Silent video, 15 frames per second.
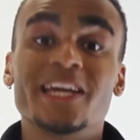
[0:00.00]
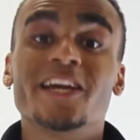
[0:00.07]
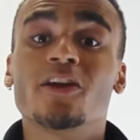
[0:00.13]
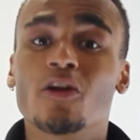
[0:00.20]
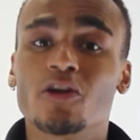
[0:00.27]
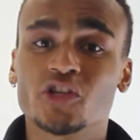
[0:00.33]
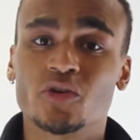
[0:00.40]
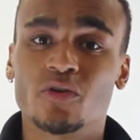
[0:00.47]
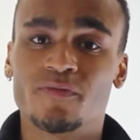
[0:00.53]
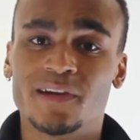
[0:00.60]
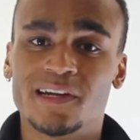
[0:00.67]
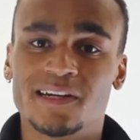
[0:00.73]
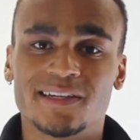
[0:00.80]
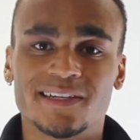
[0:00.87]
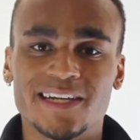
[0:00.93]
Ecological
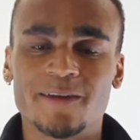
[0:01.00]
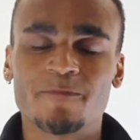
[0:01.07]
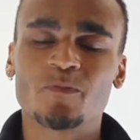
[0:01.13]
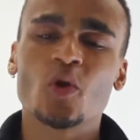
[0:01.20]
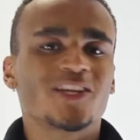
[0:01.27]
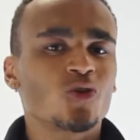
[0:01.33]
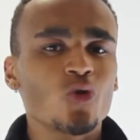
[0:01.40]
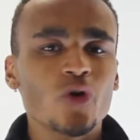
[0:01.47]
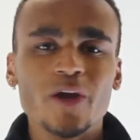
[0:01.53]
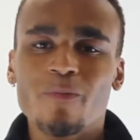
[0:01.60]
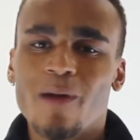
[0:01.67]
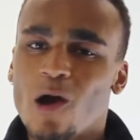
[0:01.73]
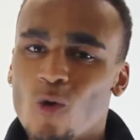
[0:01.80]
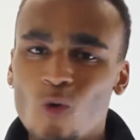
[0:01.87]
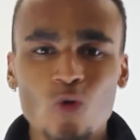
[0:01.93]
validity? By talking
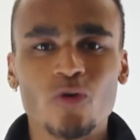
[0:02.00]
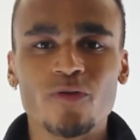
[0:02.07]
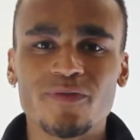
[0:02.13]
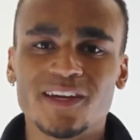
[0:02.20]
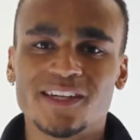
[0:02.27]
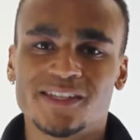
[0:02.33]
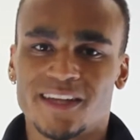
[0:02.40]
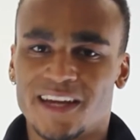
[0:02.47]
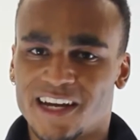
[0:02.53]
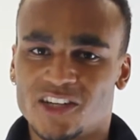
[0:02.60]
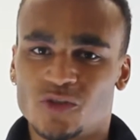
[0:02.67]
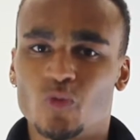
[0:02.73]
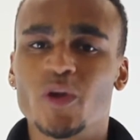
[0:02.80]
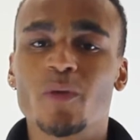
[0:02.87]
about all of these things,